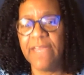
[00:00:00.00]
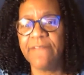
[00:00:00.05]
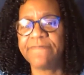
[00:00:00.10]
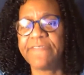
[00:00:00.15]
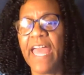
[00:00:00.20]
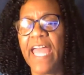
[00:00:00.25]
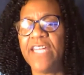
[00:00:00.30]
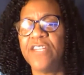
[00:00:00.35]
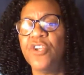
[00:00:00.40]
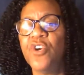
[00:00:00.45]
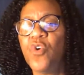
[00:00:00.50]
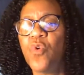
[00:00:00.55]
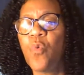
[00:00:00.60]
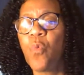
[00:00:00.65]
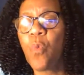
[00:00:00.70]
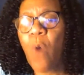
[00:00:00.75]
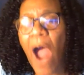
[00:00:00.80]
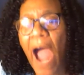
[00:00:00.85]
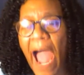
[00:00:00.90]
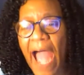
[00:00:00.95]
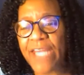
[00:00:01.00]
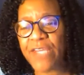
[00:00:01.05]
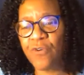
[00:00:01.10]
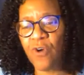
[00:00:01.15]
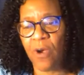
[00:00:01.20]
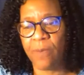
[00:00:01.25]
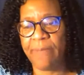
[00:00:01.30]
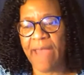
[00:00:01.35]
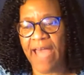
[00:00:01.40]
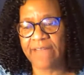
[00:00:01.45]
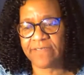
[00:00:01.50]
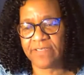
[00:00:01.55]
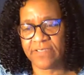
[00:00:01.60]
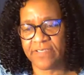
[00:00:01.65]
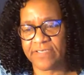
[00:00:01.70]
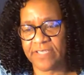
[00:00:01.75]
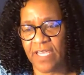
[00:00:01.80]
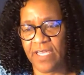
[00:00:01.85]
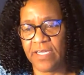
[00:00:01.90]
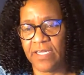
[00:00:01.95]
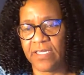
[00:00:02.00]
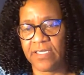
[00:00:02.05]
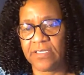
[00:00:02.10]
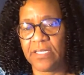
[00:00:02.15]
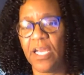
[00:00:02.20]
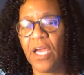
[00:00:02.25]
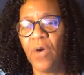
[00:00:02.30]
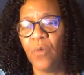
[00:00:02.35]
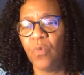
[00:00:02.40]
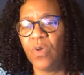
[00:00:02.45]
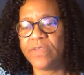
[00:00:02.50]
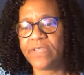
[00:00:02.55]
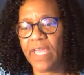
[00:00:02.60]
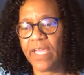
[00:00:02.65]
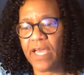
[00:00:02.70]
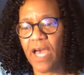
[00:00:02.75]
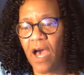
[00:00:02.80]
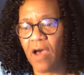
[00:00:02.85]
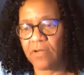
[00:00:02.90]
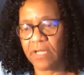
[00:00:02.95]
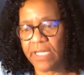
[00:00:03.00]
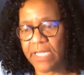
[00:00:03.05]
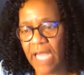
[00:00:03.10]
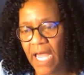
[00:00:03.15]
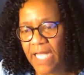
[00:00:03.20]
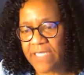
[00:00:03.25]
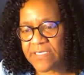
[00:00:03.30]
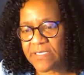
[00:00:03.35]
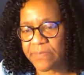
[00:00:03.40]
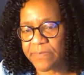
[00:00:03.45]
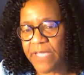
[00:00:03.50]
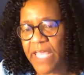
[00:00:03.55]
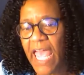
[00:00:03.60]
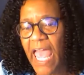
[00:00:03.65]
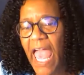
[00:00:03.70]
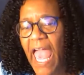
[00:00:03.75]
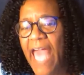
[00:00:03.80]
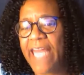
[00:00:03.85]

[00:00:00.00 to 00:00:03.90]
If they knew why you were about to say it, would they call it gossip?